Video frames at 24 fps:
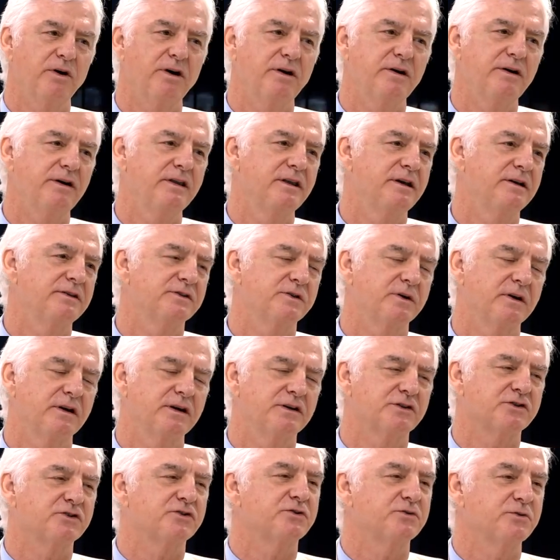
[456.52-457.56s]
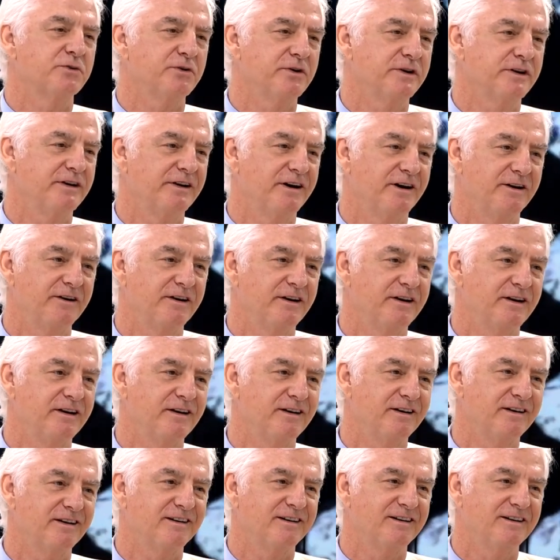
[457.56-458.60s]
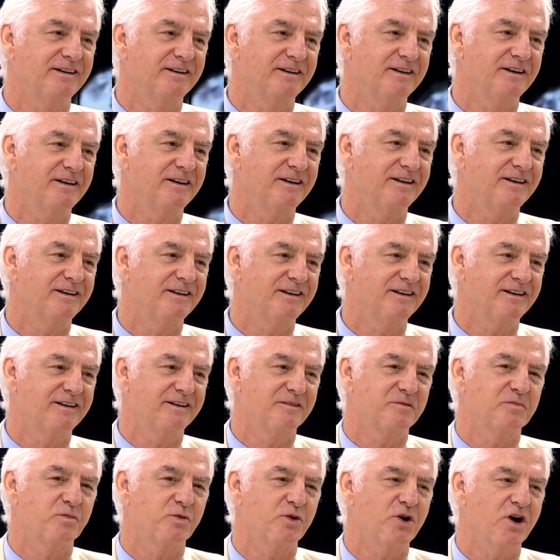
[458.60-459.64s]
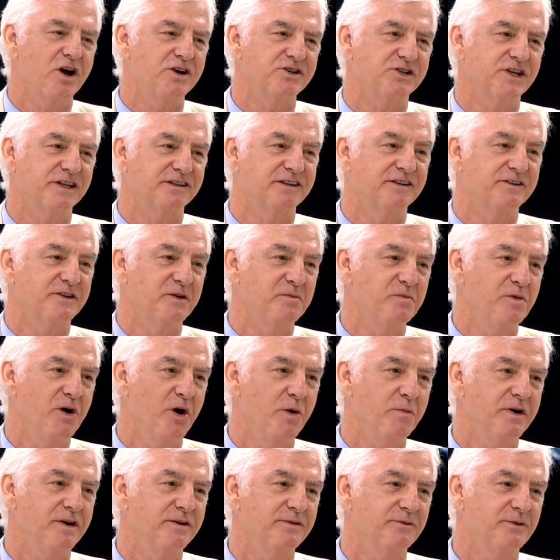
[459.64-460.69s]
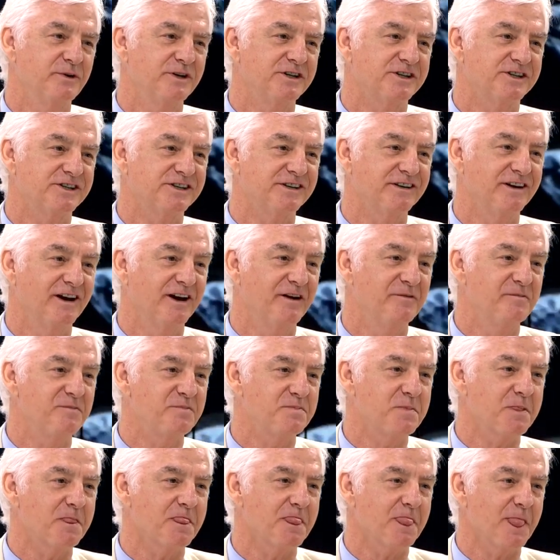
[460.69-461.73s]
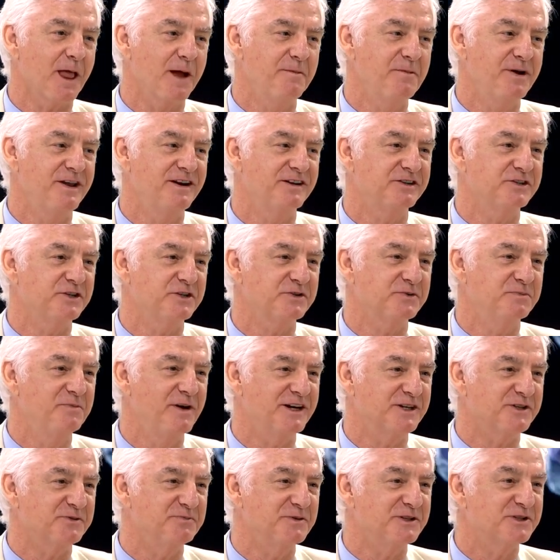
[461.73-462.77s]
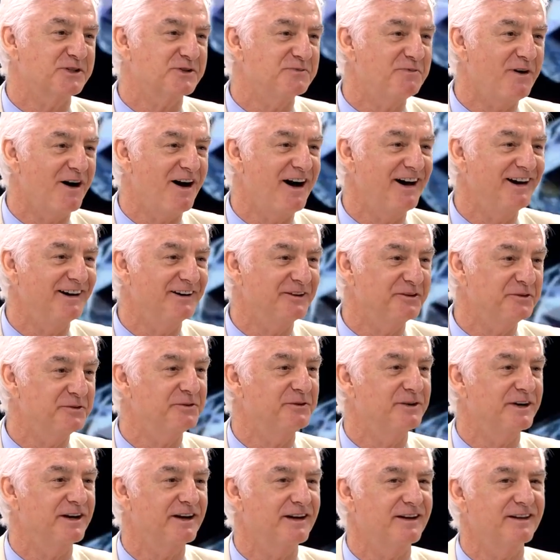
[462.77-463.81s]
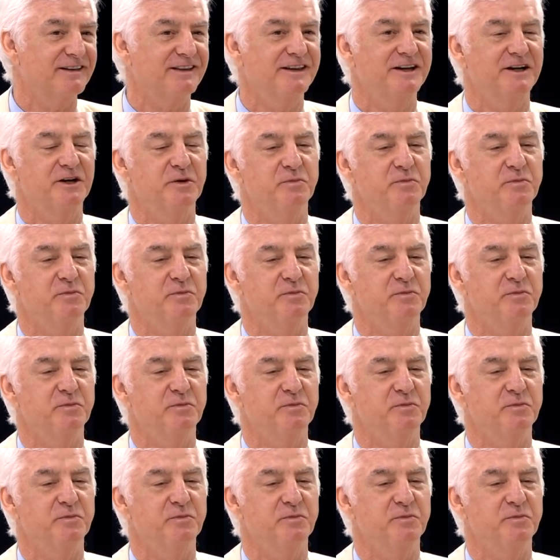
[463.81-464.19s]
We're in this extraordinary project at the moment, which I mean, it just makes me smile when I think